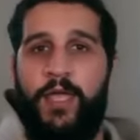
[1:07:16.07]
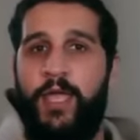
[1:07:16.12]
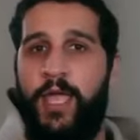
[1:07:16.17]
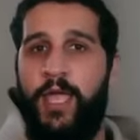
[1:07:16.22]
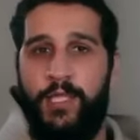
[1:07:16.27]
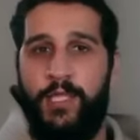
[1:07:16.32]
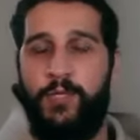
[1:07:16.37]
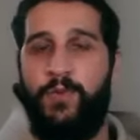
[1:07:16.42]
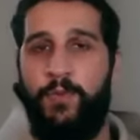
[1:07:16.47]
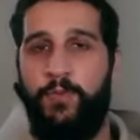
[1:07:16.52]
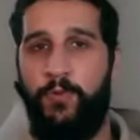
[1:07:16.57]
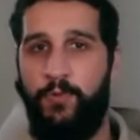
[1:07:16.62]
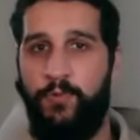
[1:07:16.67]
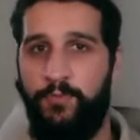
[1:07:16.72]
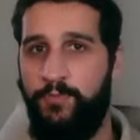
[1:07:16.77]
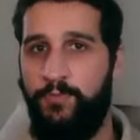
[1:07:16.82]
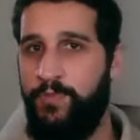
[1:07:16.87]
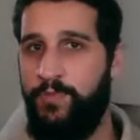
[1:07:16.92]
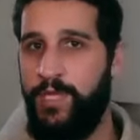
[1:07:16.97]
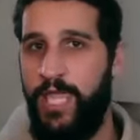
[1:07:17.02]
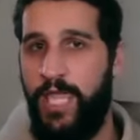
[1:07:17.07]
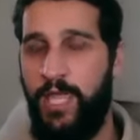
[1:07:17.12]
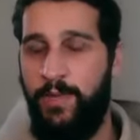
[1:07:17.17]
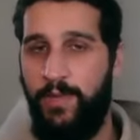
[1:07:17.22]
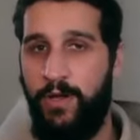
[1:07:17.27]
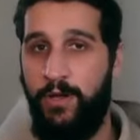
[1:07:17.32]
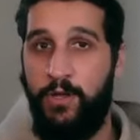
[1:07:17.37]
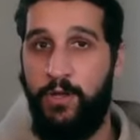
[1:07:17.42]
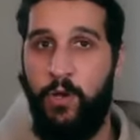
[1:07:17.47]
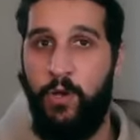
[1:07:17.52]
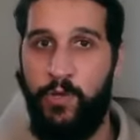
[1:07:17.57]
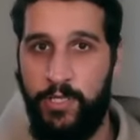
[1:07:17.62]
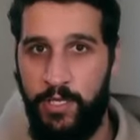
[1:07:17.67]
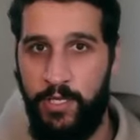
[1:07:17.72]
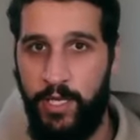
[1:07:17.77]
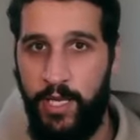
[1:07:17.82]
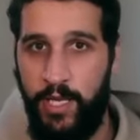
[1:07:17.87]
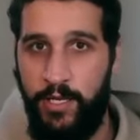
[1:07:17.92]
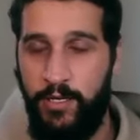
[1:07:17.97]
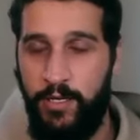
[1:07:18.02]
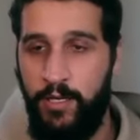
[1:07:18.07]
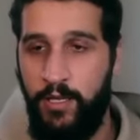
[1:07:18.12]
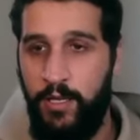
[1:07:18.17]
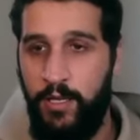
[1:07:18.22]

And these people became outgoing again.